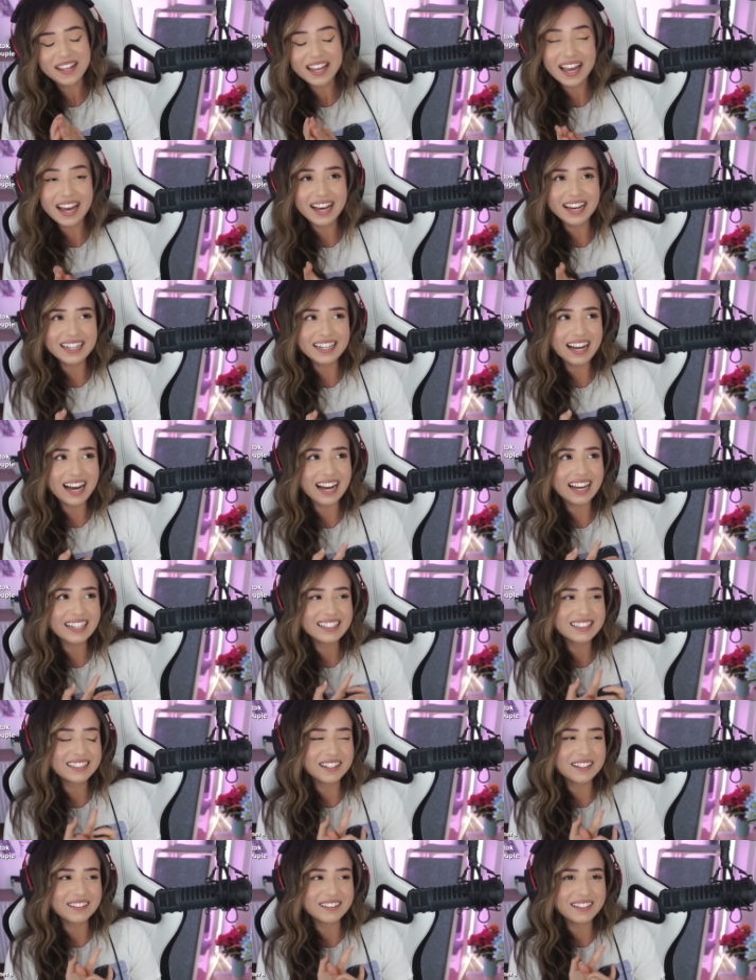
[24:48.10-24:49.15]
Yeah,
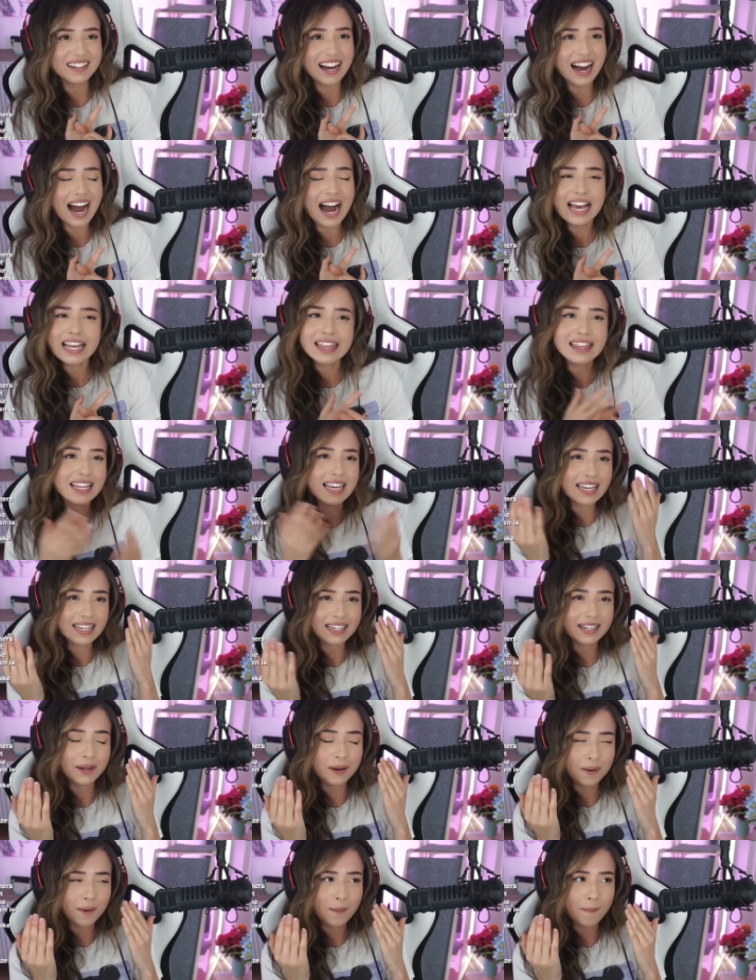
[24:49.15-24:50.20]
so I
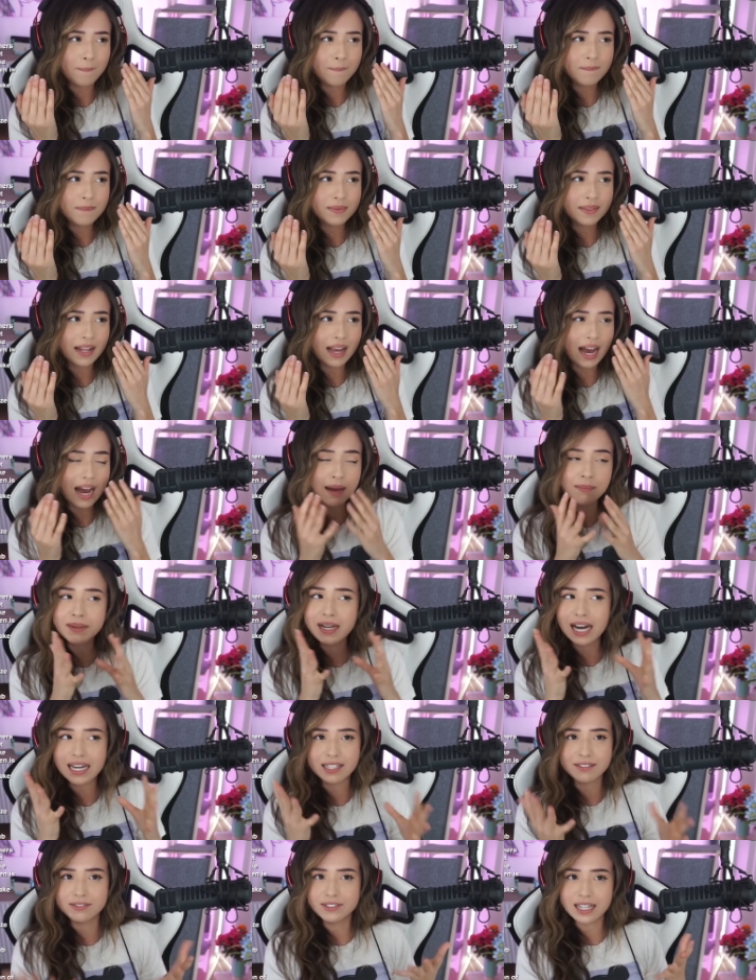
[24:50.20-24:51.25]
think I'm
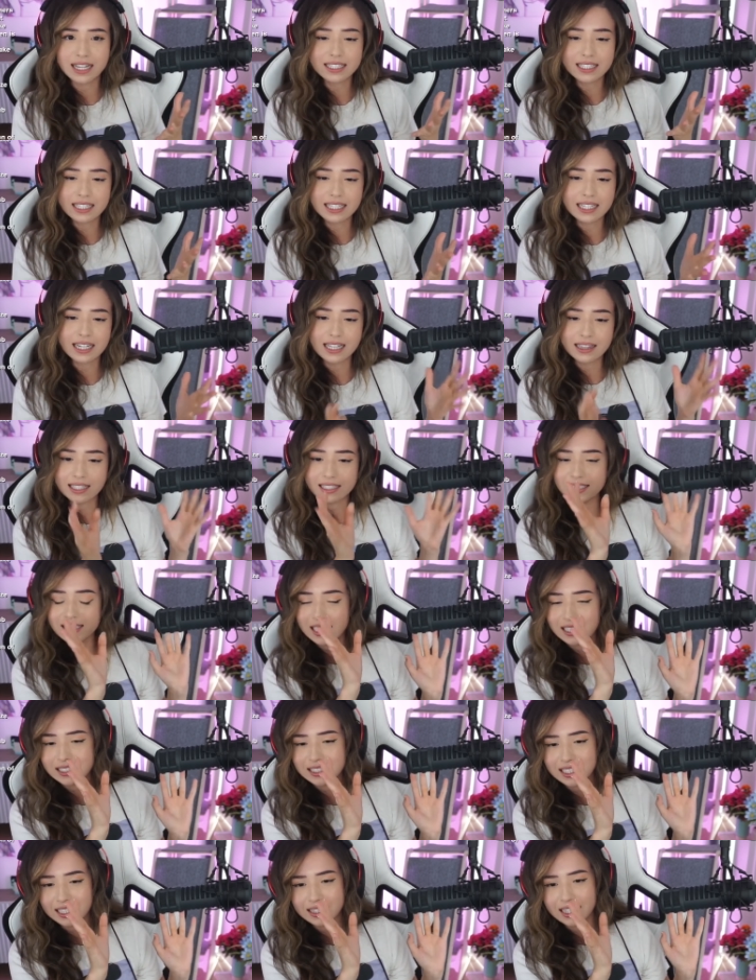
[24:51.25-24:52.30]
kind of lucky in the
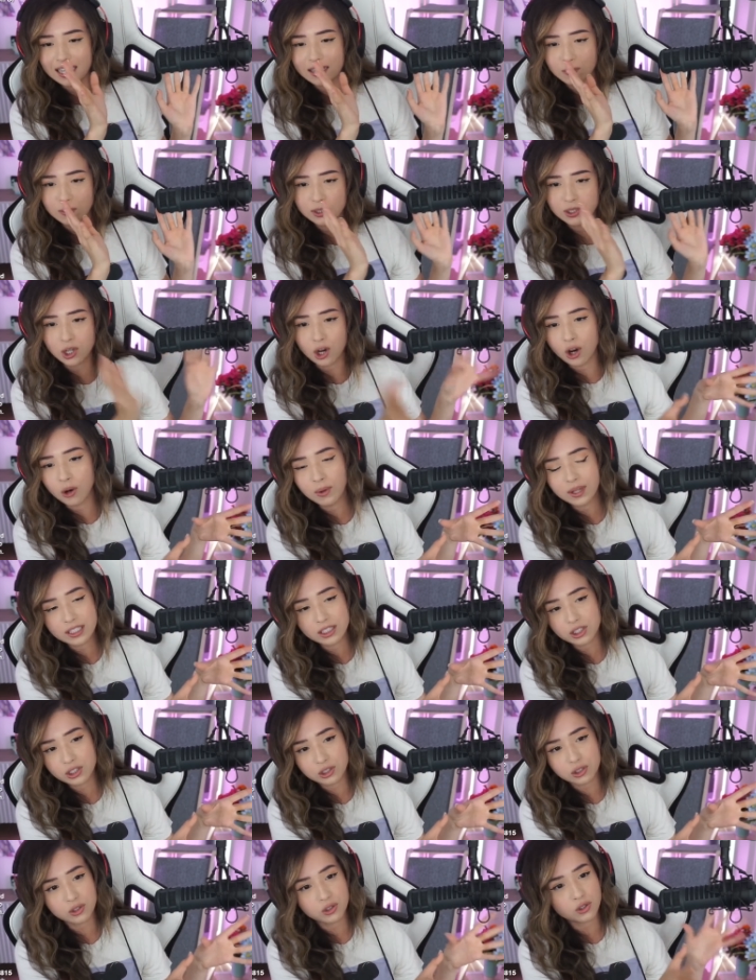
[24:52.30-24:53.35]
sense that that was always
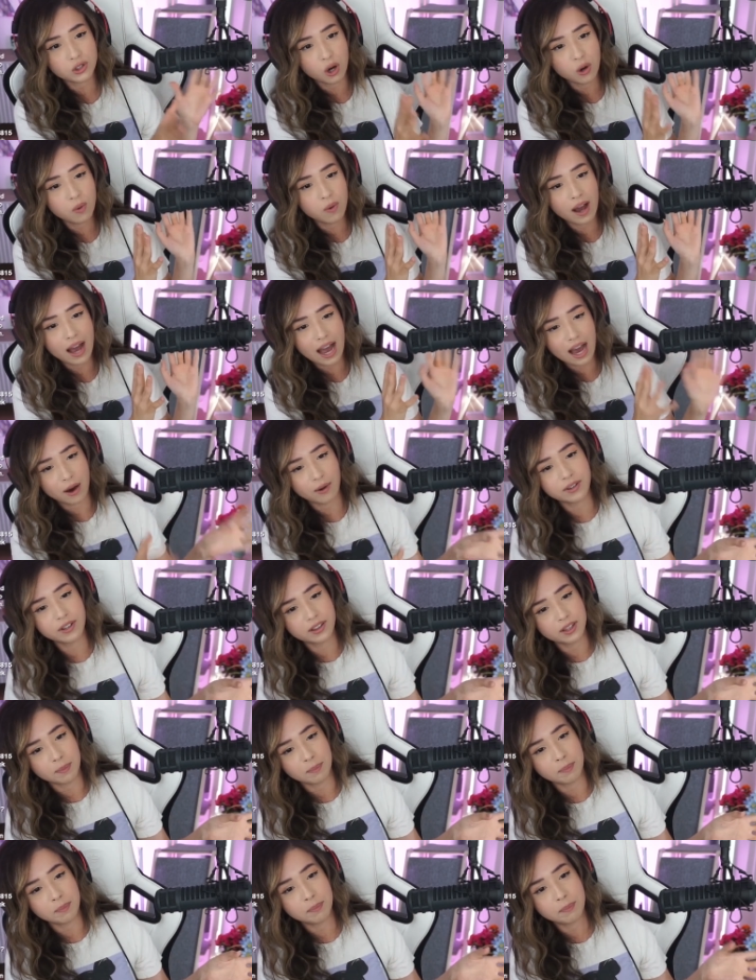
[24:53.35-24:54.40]
just so out of
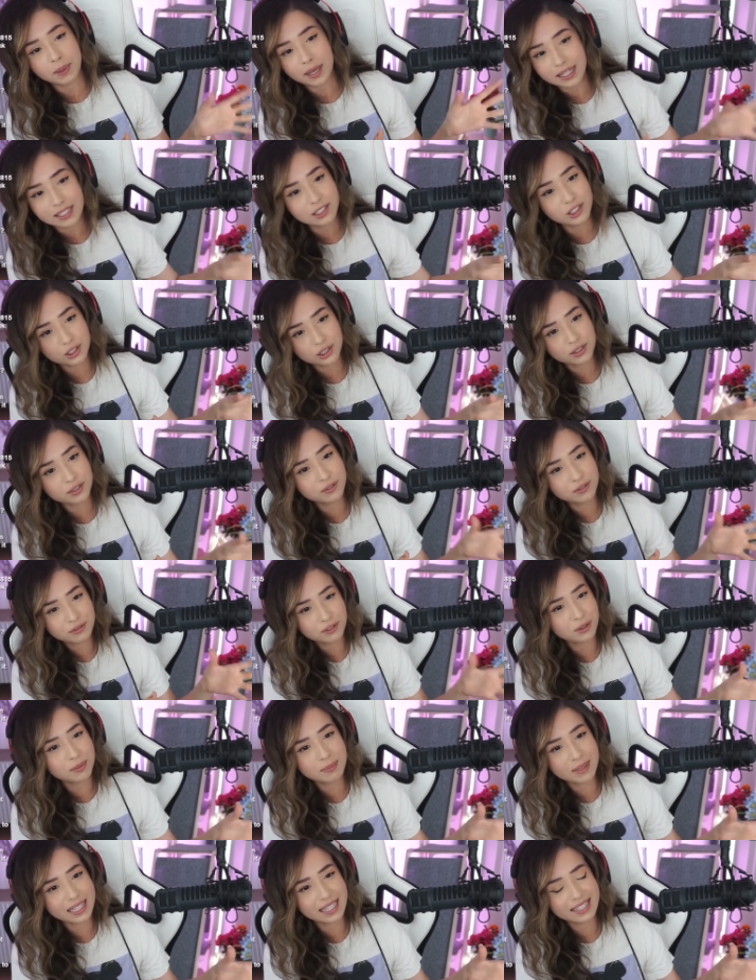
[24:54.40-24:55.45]
the picture
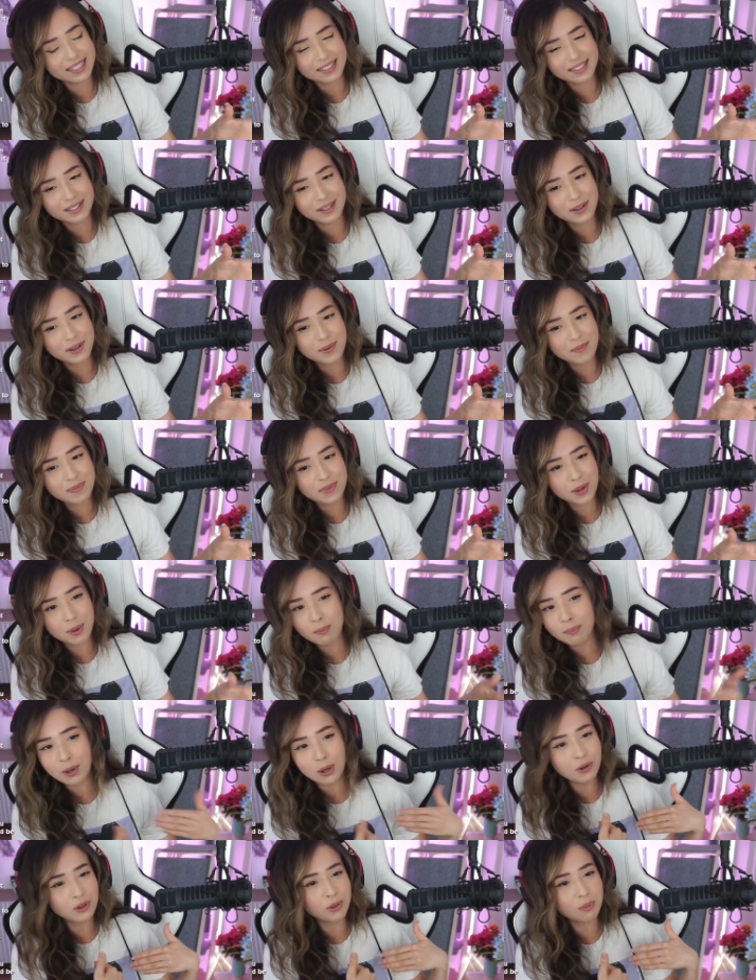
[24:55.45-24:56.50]
for me
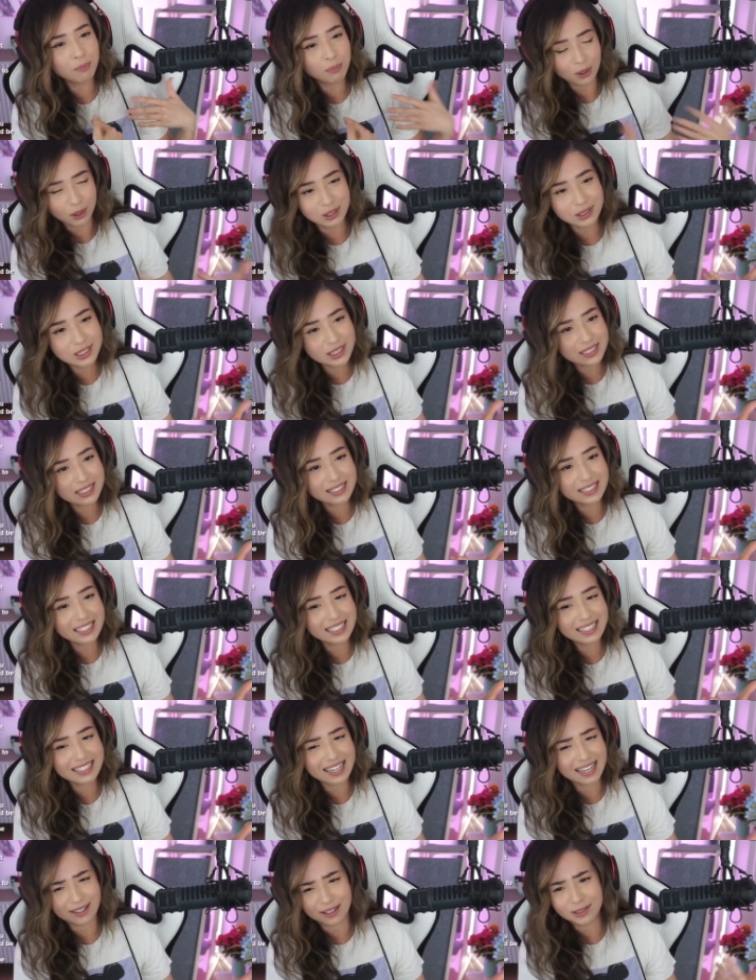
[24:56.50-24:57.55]
both
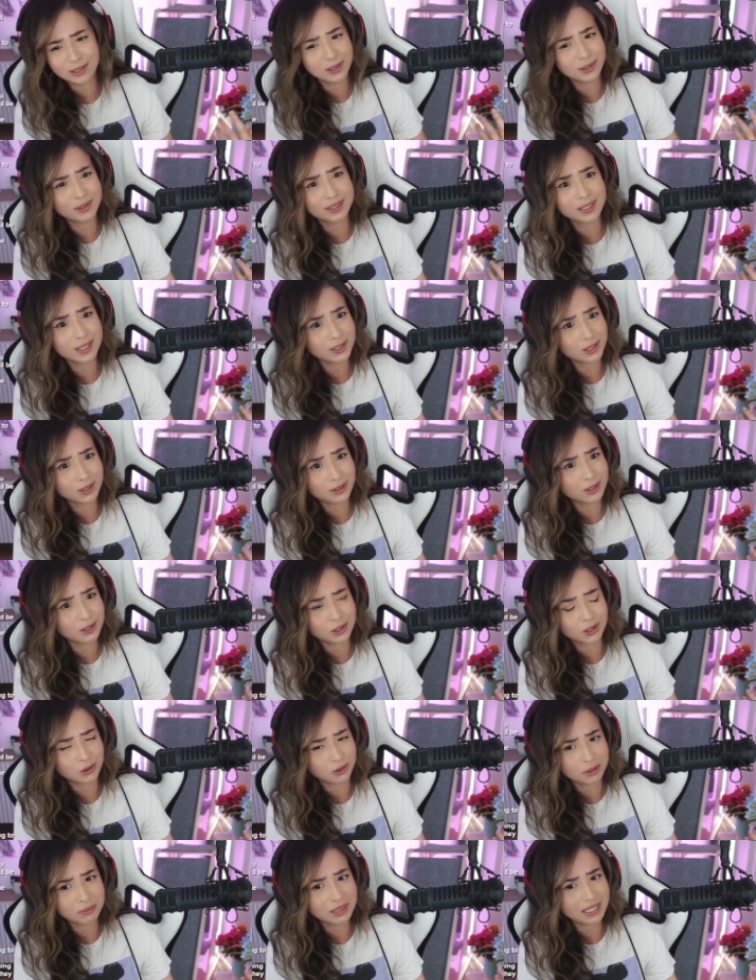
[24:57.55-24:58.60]
personally and also because I started
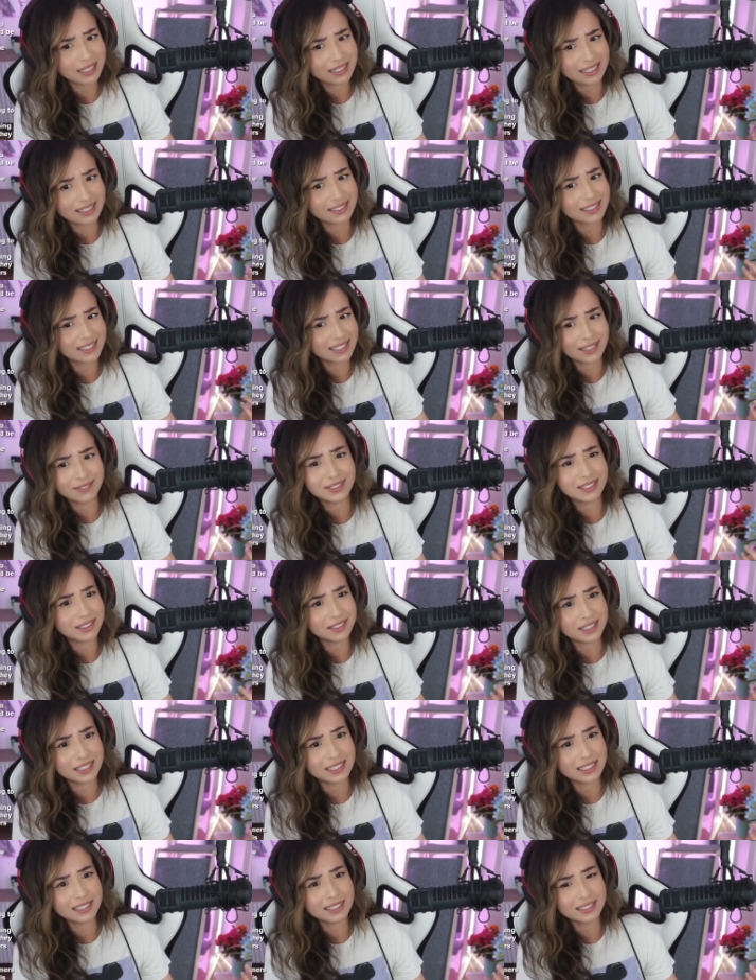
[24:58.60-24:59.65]
streaming at like
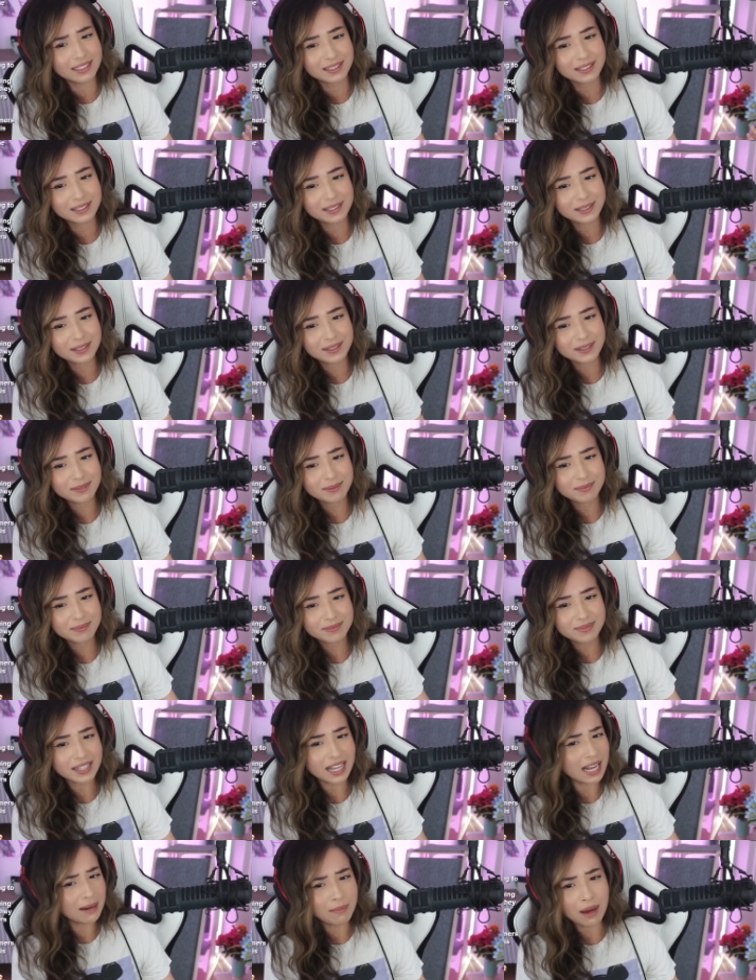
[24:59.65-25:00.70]
17
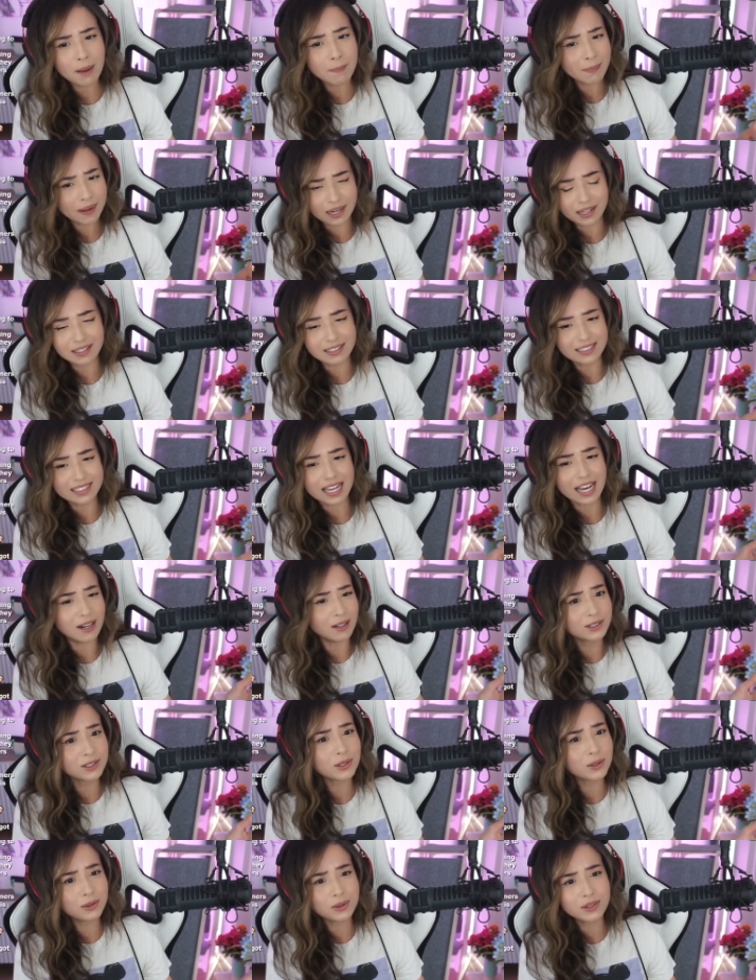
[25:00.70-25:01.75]
in my parents'
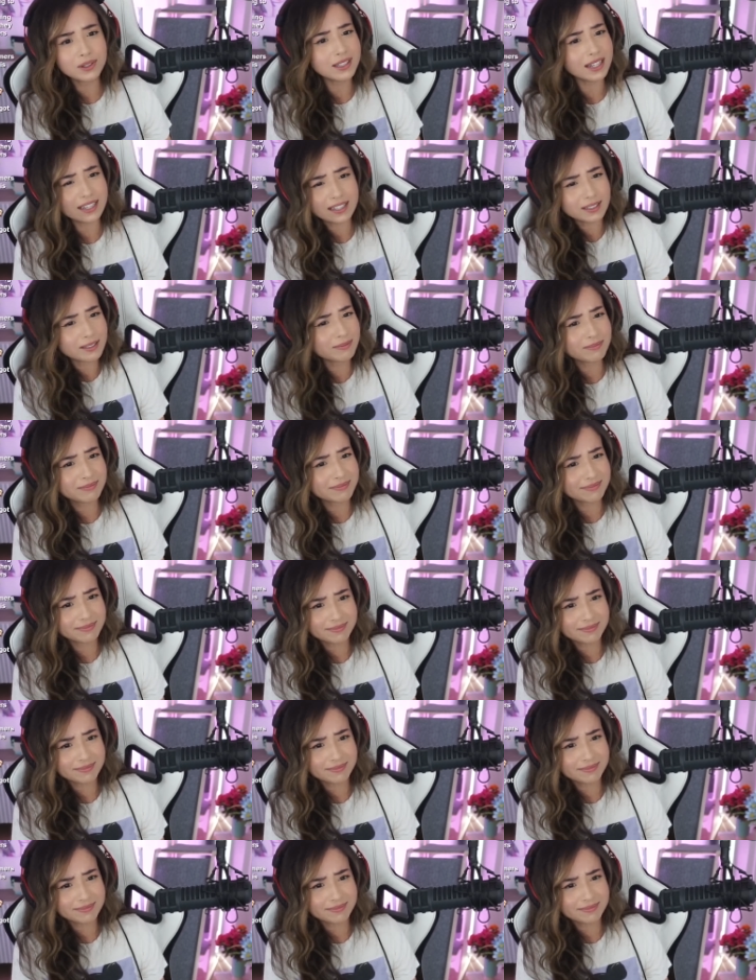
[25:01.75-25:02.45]
household, like